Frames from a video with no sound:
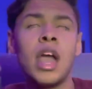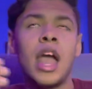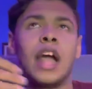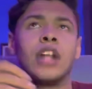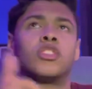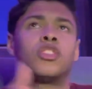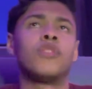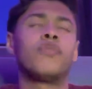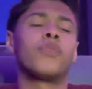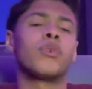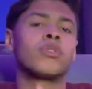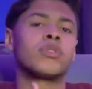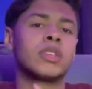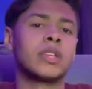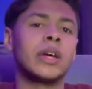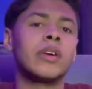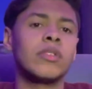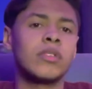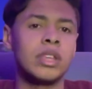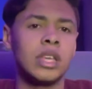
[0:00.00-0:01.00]
and she feels
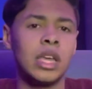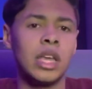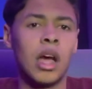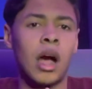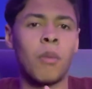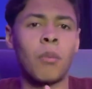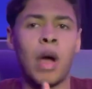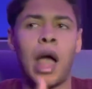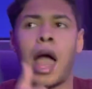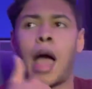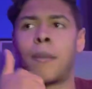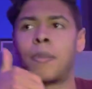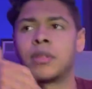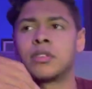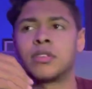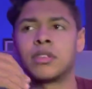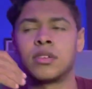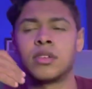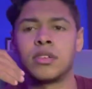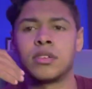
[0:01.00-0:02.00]
guilty on what
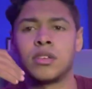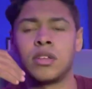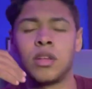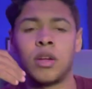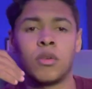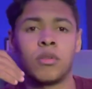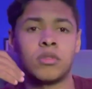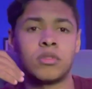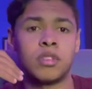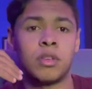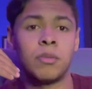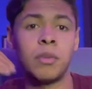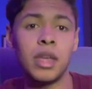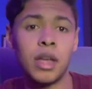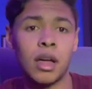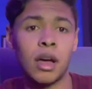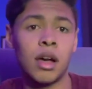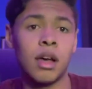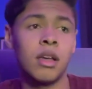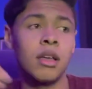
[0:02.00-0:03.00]
happened to, you know,
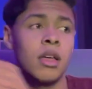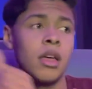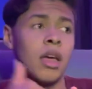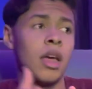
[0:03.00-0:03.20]
Tamika,